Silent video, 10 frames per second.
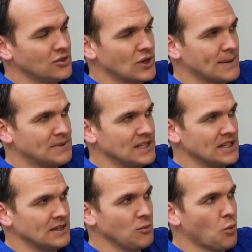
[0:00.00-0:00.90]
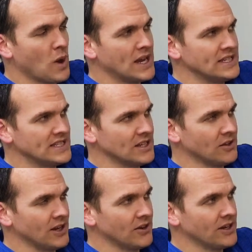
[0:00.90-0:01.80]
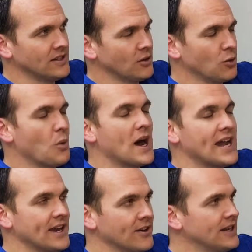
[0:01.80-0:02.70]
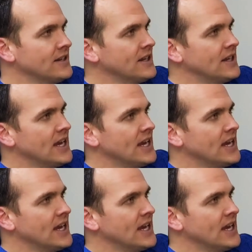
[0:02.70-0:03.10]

trapped in the Y cell area, or Y area,